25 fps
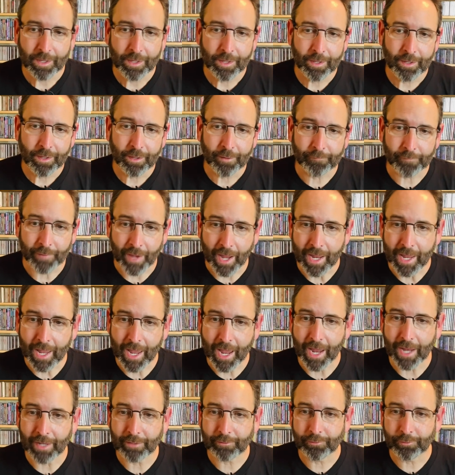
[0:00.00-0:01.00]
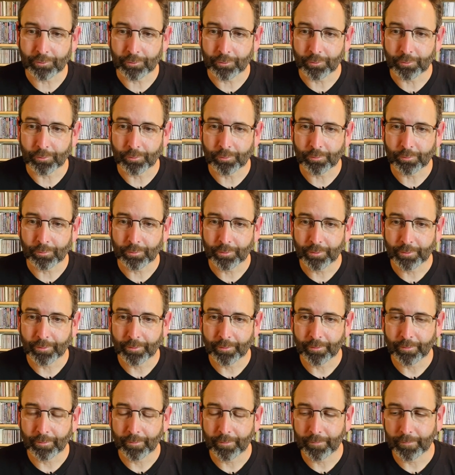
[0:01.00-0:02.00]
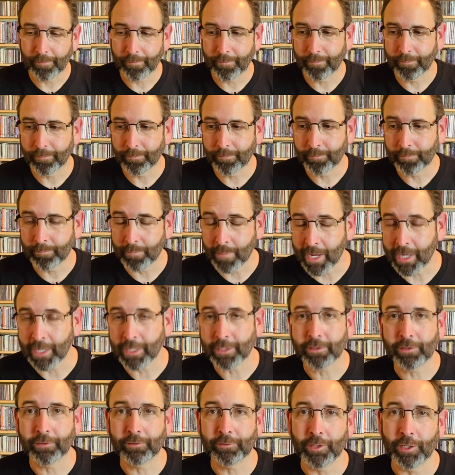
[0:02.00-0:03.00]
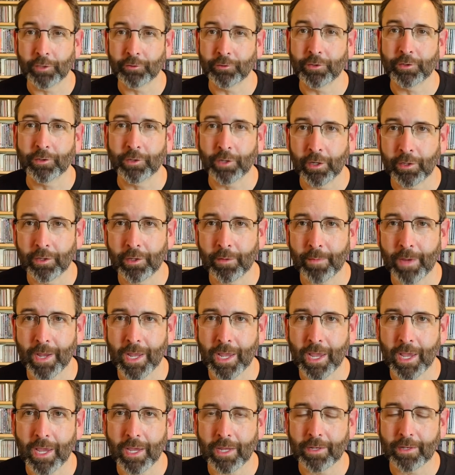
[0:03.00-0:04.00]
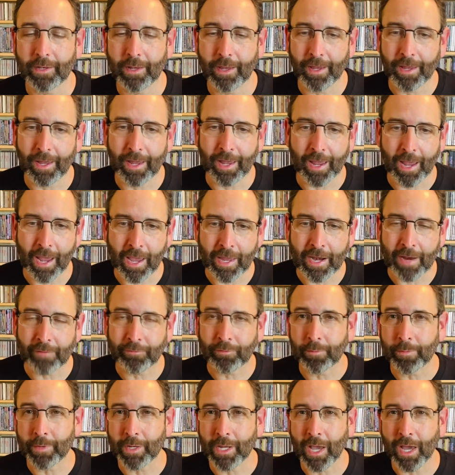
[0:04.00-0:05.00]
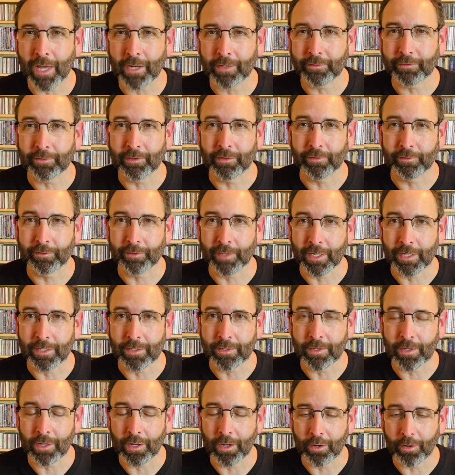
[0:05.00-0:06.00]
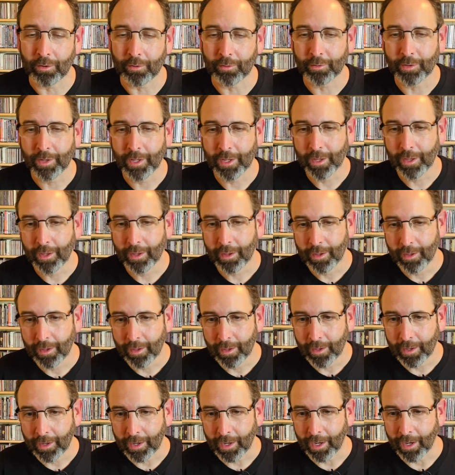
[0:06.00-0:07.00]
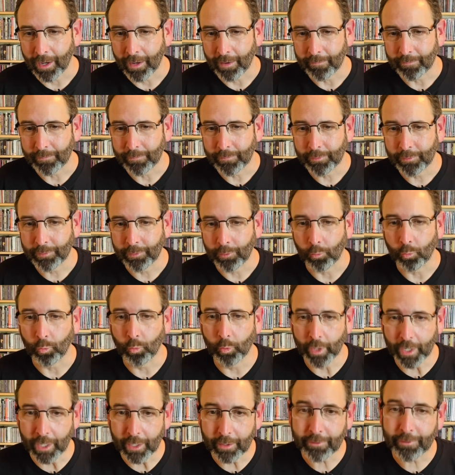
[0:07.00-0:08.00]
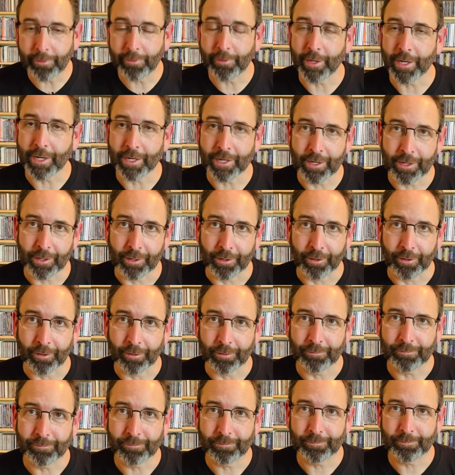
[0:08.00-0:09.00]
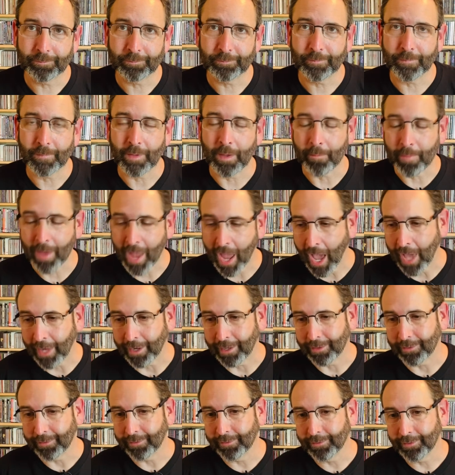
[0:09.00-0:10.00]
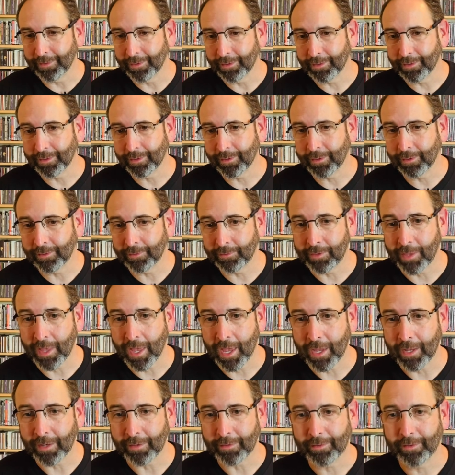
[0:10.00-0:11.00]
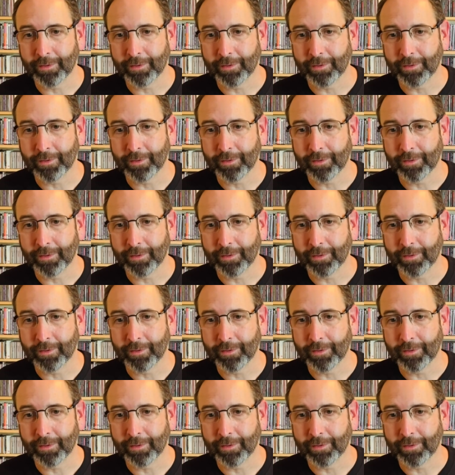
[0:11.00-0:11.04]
If I had to make a decision, gun to my head, I'd have to be honest and say no. Uh, the weird thing here about it is that